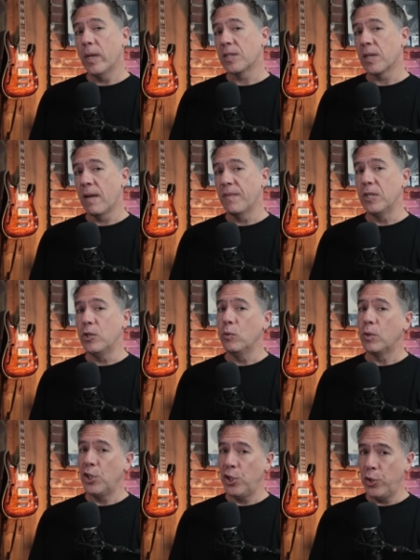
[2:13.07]
We also have a
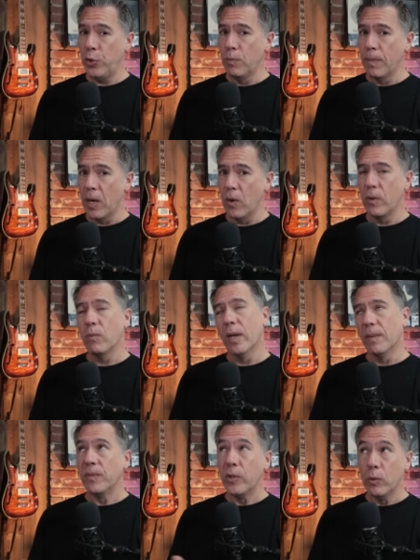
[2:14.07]
new Q mode,
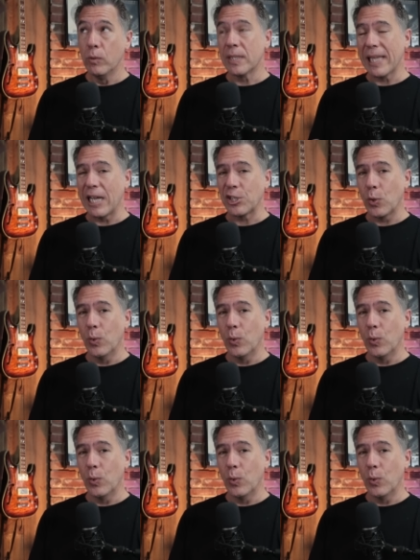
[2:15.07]
well, new slash